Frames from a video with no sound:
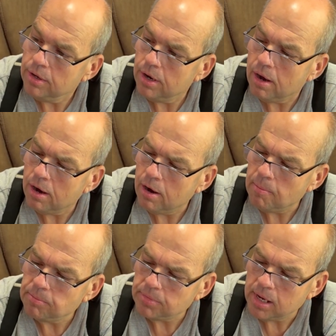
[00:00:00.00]

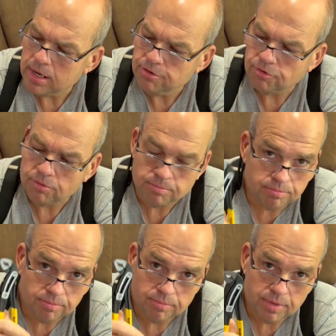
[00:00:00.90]
And these are
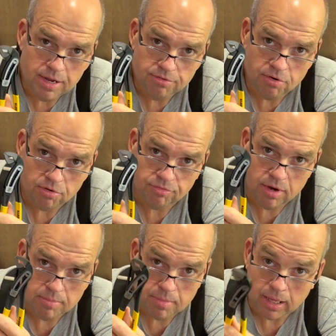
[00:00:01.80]
easier to fit
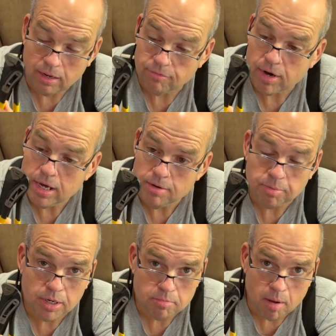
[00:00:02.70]
in, like if I need to
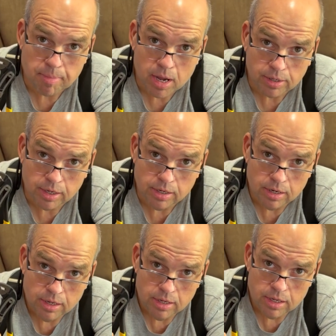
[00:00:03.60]
put it in my pocket,
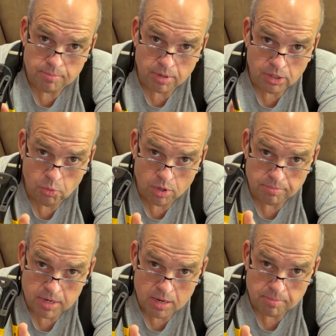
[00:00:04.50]
bring it with
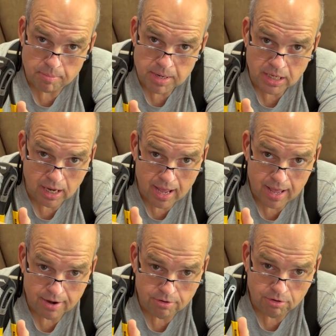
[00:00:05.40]
me up a big
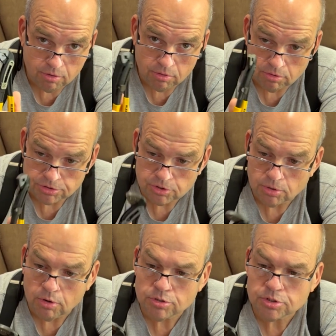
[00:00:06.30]
ladder or
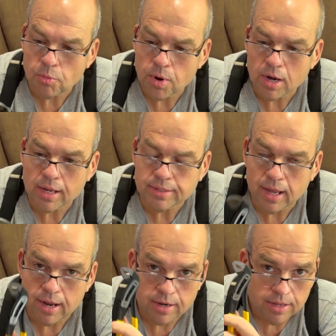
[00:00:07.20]
somewhere like
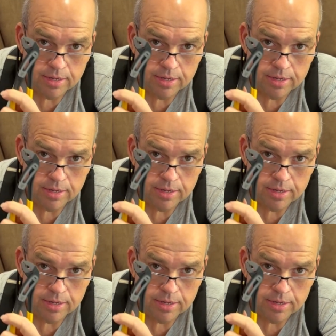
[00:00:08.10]
that.